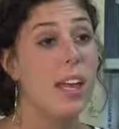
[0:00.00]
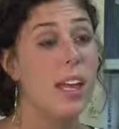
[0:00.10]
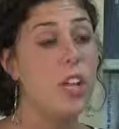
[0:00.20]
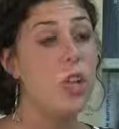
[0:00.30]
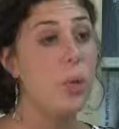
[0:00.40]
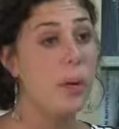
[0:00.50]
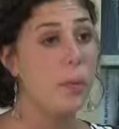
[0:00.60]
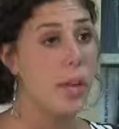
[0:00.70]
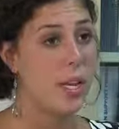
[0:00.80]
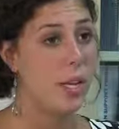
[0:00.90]
In your
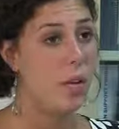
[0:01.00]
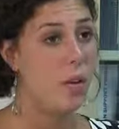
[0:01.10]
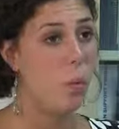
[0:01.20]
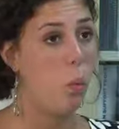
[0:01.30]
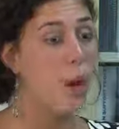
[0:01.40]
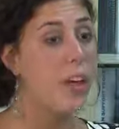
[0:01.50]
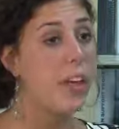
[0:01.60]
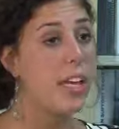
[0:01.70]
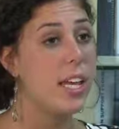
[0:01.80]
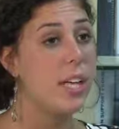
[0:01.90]
opinion, what are
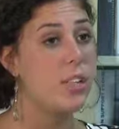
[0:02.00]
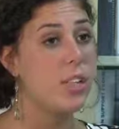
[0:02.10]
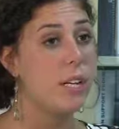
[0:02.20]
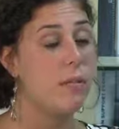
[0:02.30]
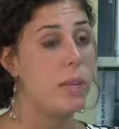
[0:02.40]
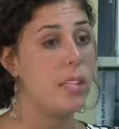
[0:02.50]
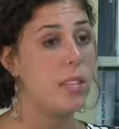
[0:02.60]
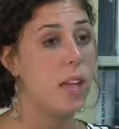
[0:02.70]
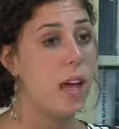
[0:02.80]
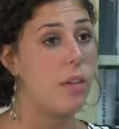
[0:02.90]
the key
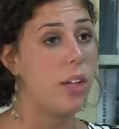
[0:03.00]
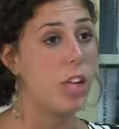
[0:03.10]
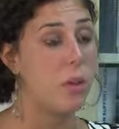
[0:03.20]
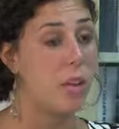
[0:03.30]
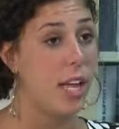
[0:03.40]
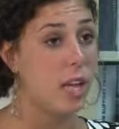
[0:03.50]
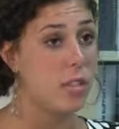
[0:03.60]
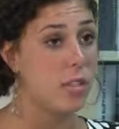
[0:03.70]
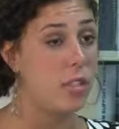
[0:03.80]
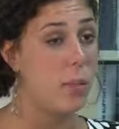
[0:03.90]
achievements of the
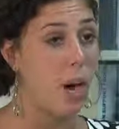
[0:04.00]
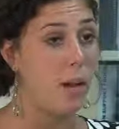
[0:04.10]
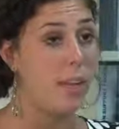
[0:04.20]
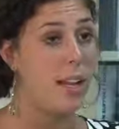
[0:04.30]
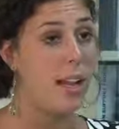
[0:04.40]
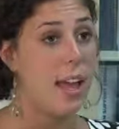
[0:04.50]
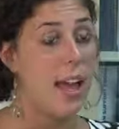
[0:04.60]
Communications Department